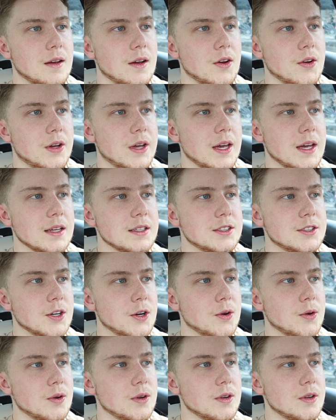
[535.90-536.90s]
Okay,
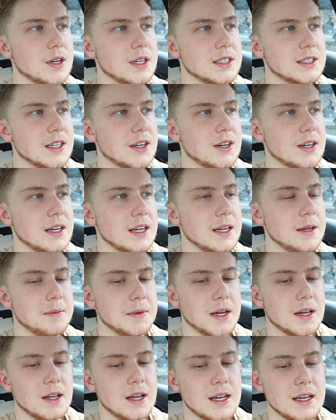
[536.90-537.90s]
so is there an
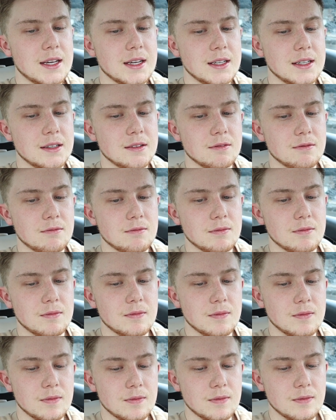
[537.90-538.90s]
email I can
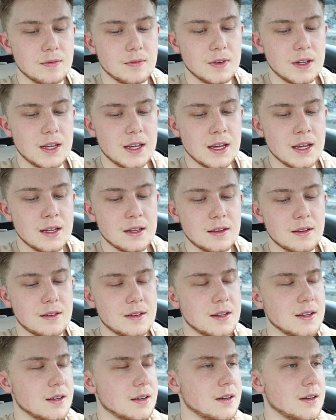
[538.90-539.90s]
get
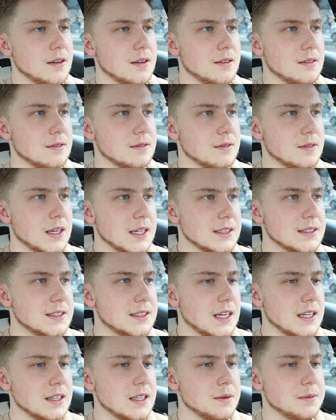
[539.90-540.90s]
to like
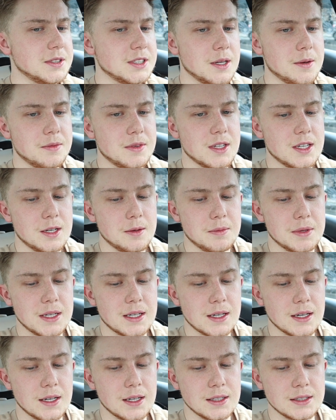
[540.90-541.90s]
send them something
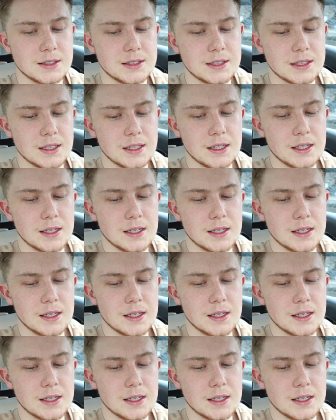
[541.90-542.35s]
because